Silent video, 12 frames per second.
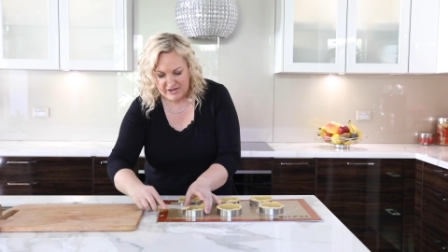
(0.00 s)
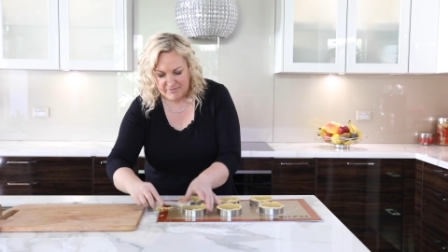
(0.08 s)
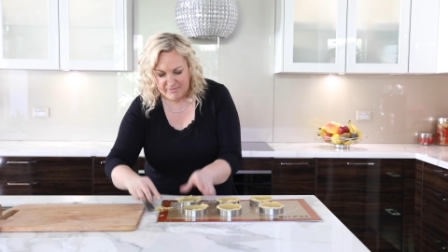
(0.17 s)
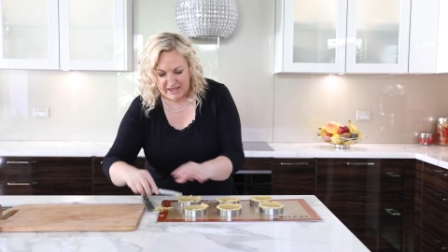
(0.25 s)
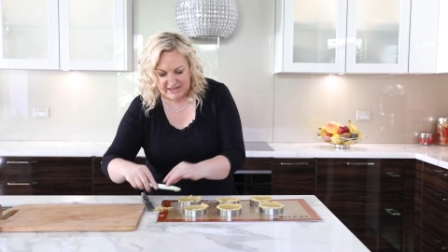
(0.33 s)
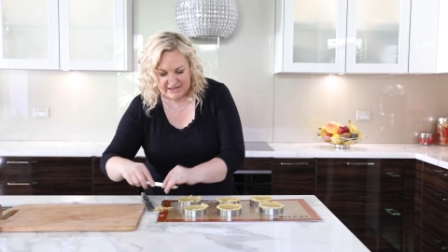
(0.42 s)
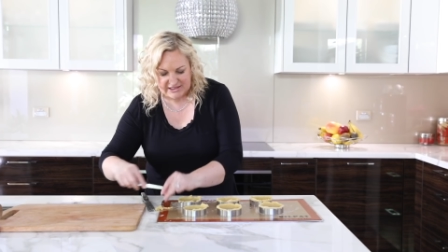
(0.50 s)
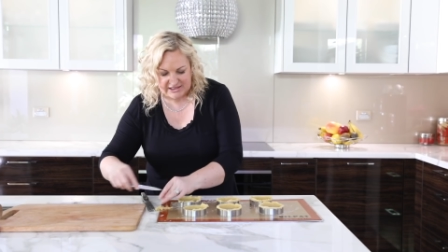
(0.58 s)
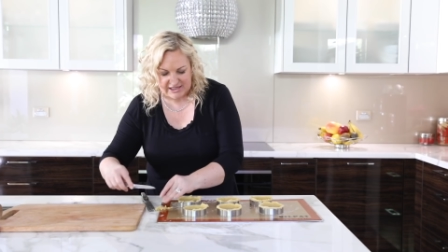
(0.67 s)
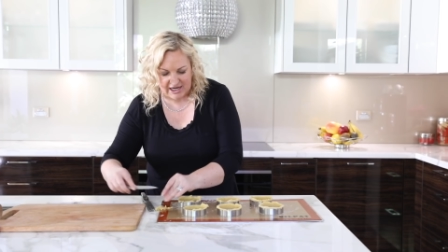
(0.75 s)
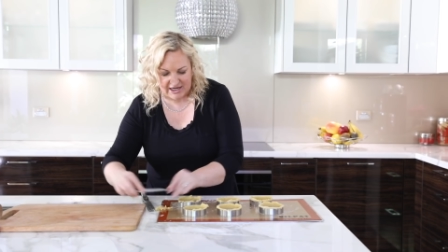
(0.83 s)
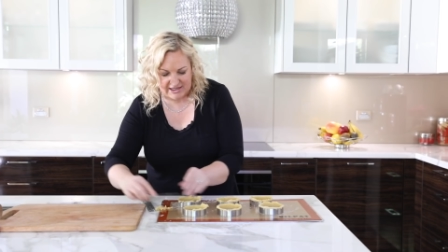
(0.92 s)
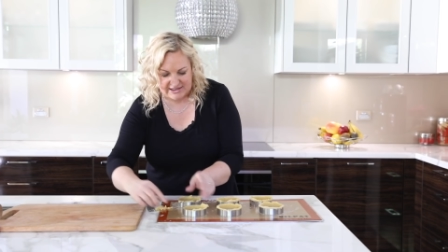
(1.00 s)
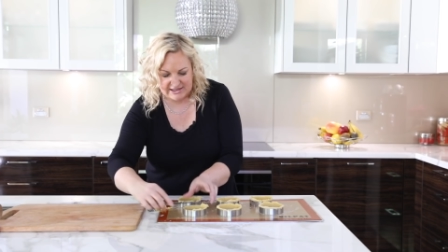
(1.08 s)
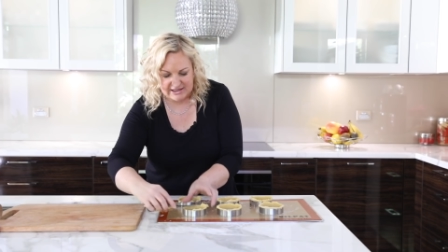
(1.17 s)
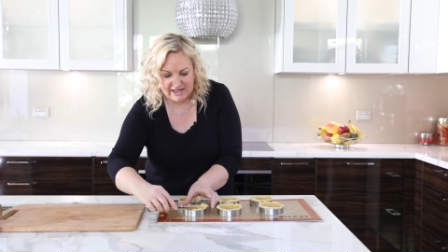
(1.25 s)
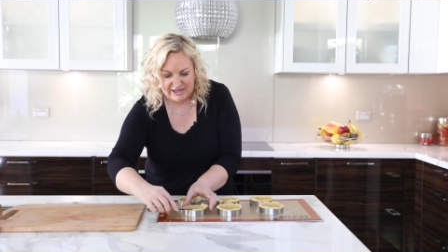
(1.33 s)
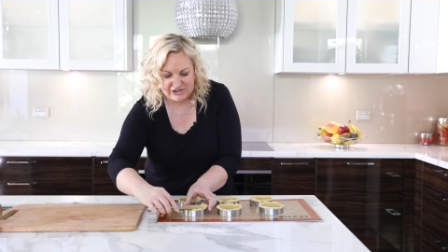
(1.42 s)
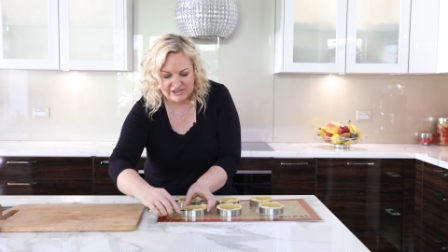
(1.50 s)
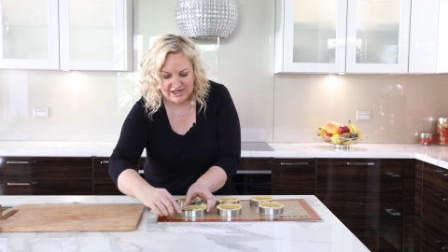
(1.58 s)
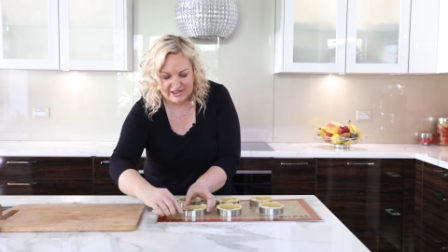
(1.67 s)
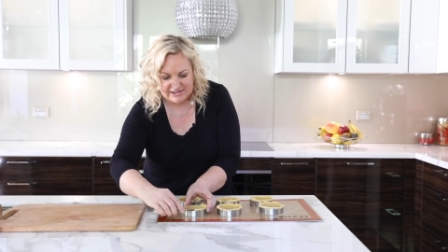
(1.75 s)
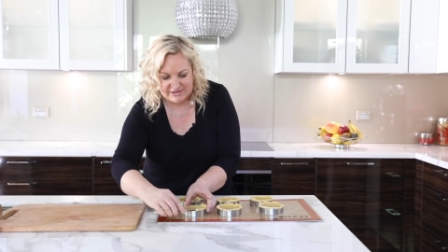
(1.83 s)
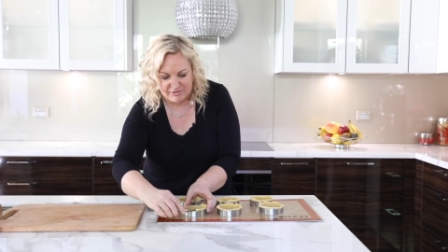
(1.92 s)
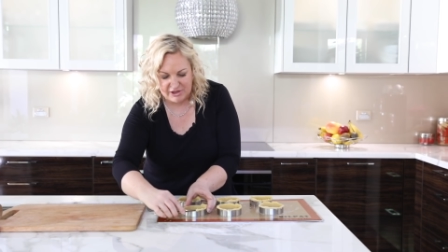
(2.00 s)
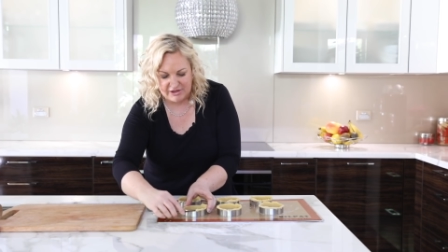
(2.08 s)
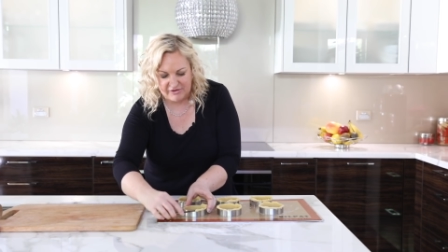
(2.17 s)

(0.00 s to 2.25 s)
You can make this tart as a large tart as well